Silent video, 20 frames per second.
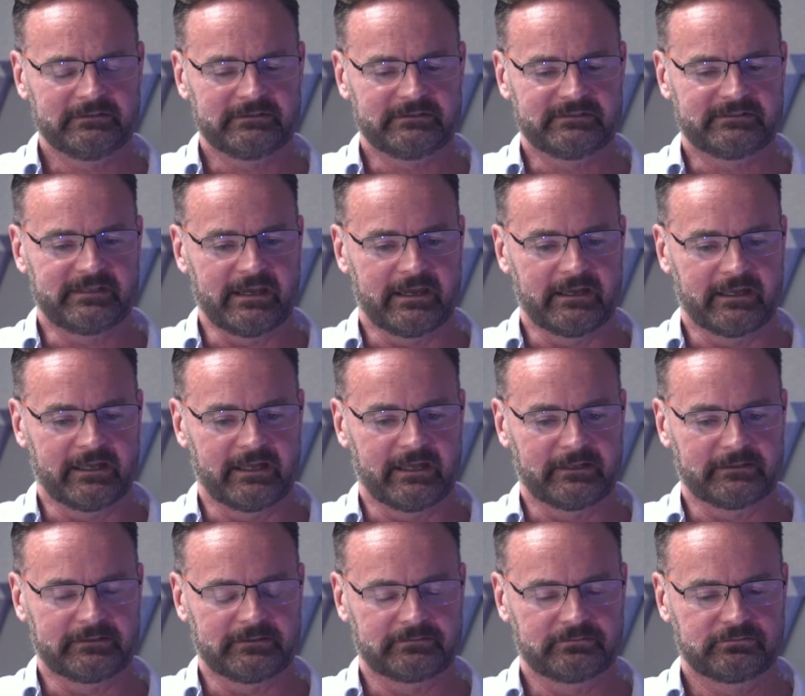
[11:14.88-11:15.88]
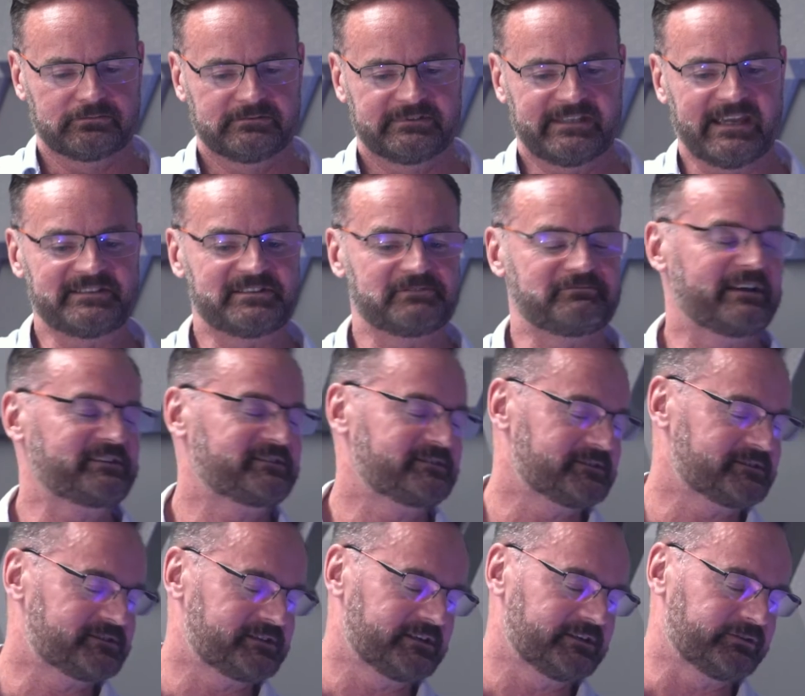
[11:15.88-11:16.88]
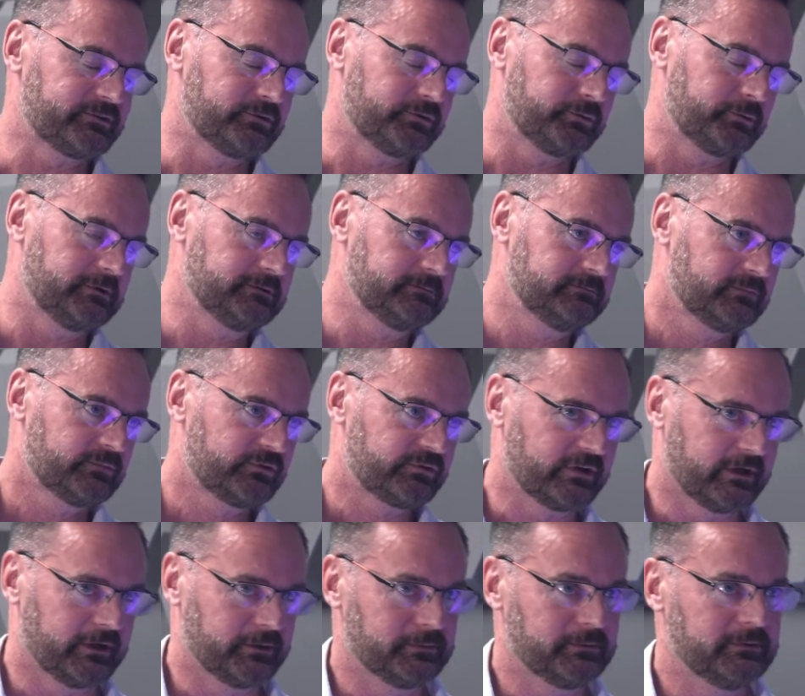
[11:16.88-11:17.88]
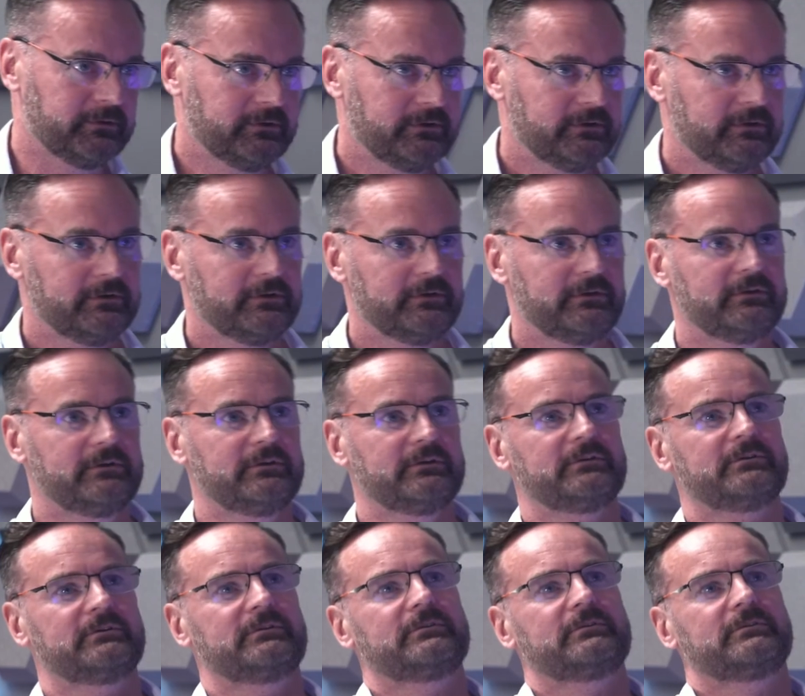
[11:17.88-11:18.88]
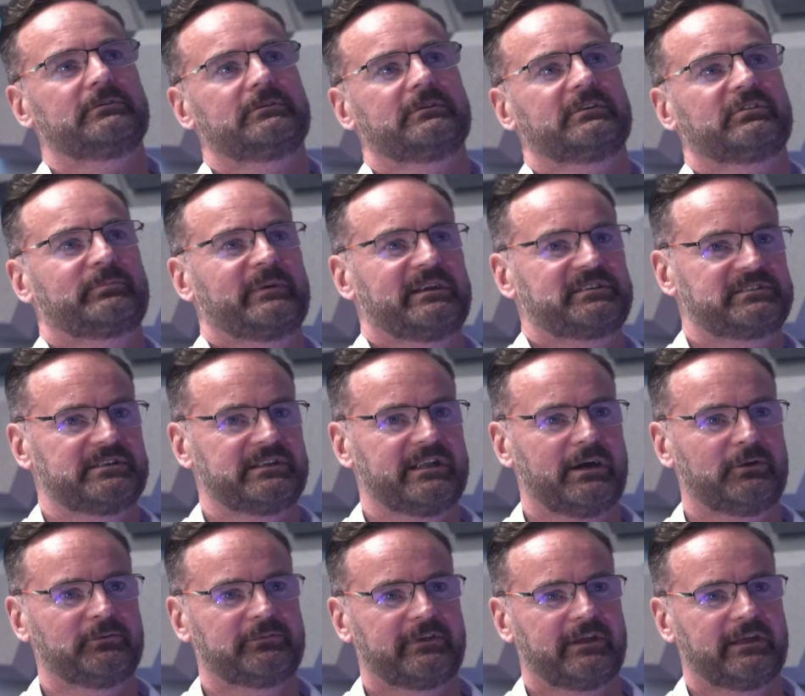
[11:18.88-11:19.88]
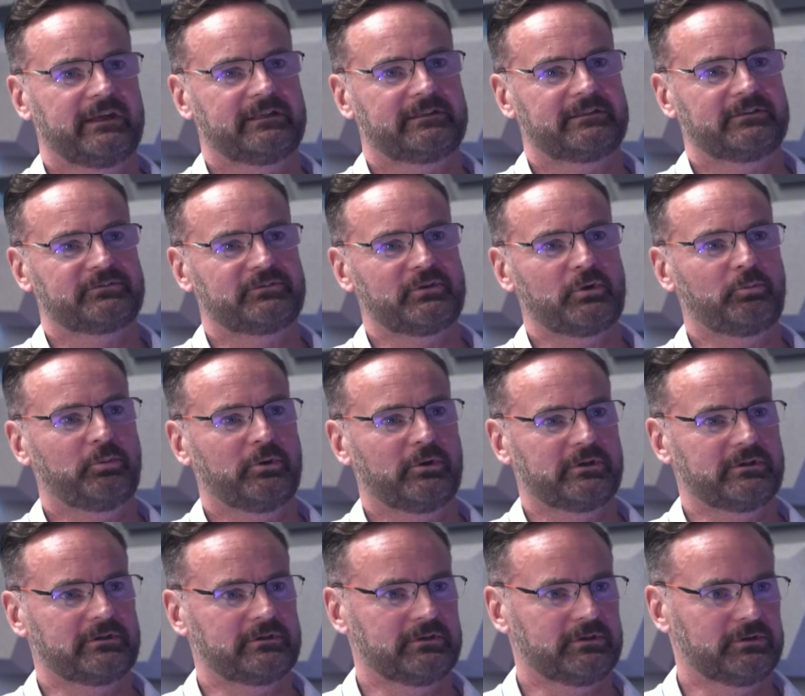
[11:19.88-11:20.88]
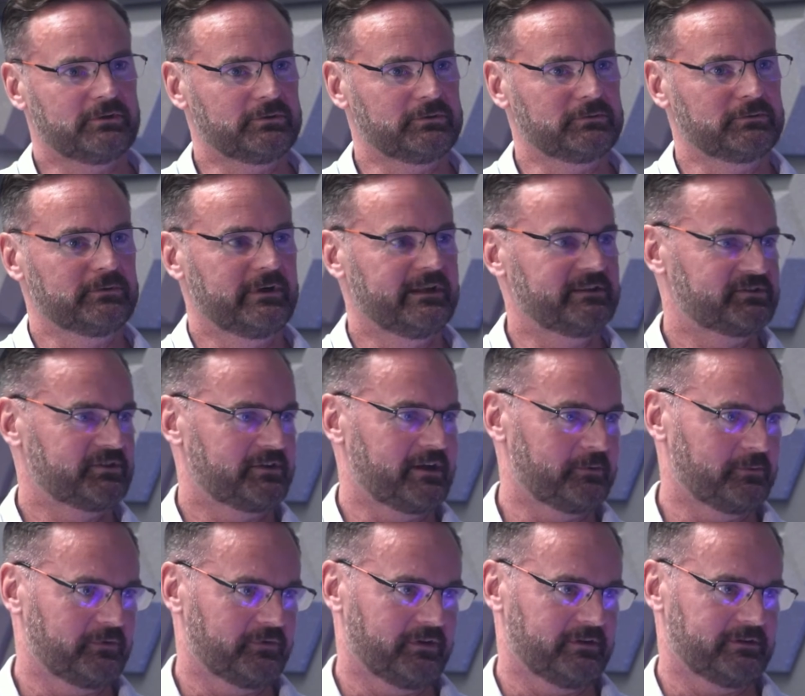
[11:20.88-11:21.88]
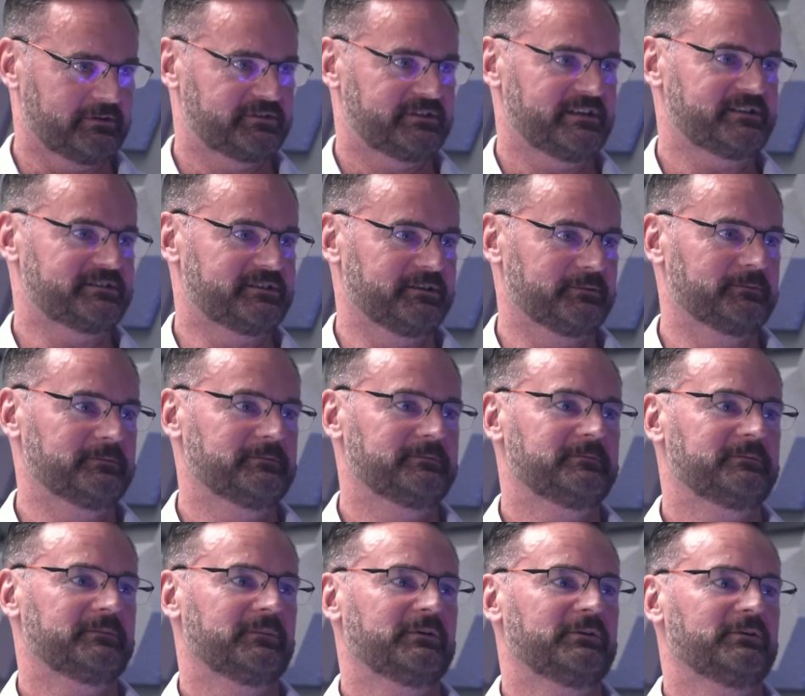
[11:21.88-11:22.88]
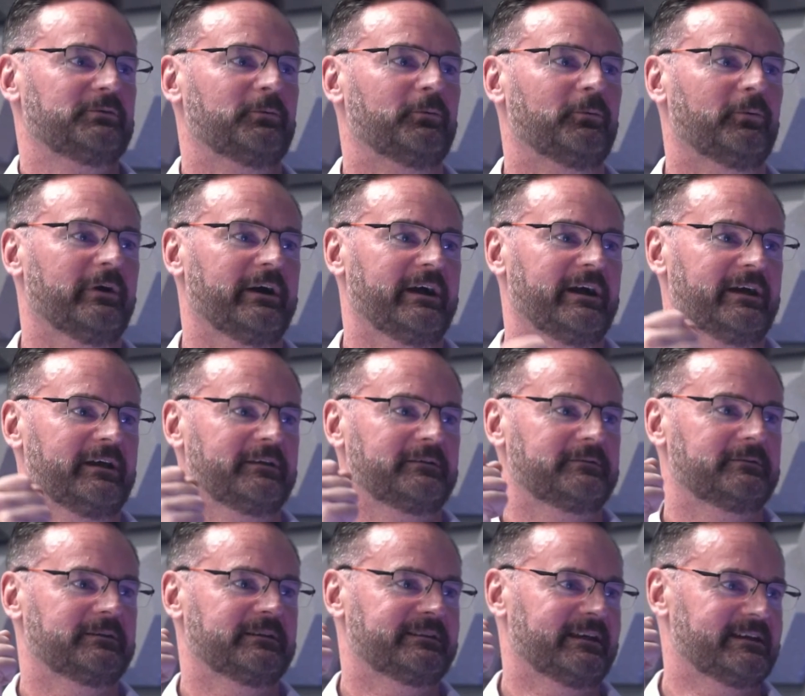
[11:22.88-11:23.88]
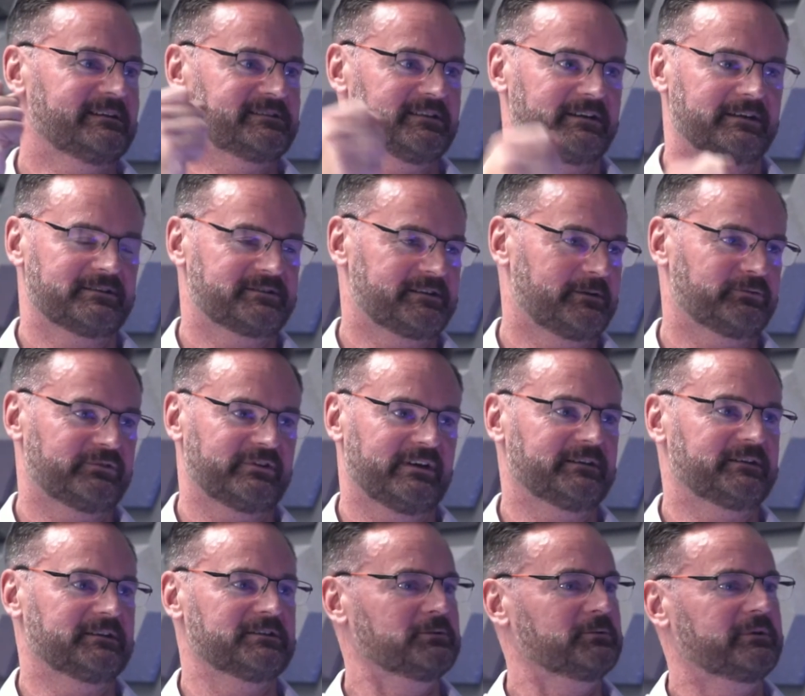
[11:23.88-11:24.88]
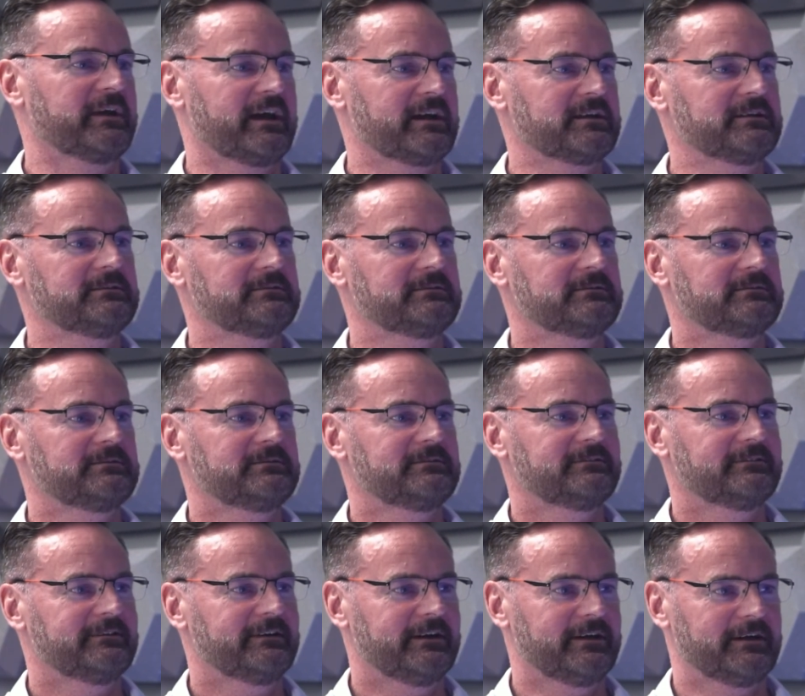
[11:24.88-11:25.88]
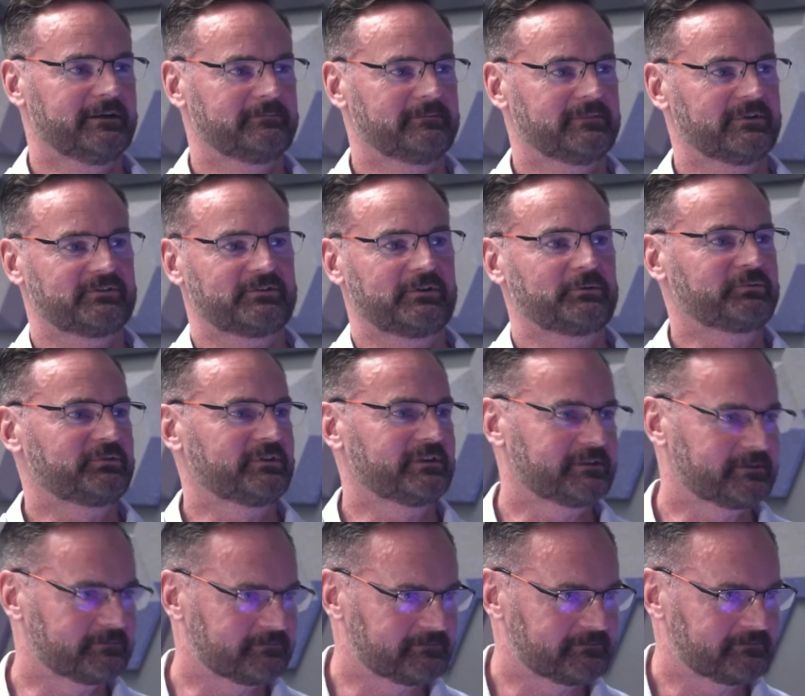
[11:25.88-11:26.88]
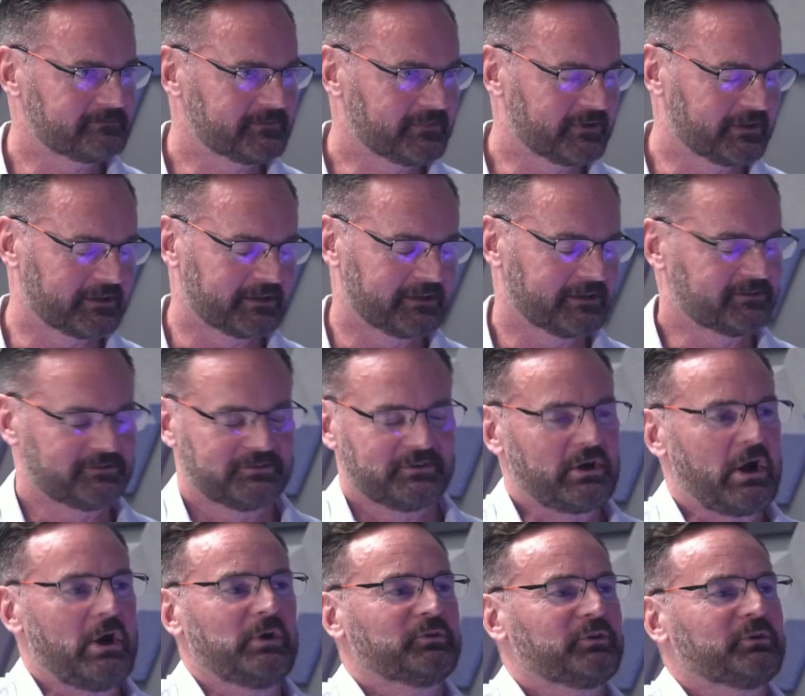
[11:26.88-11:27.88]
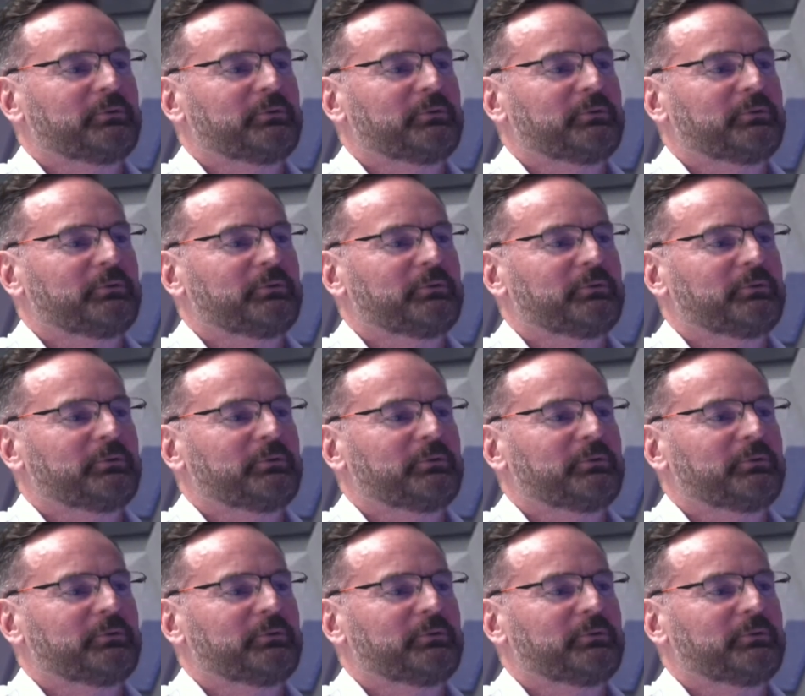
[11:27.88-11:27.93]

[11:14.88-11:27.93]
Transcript: data residency is another one. So especially in healthcare, there's no point you integrating with a system where the data is outside the UK. It's obviously, you can't do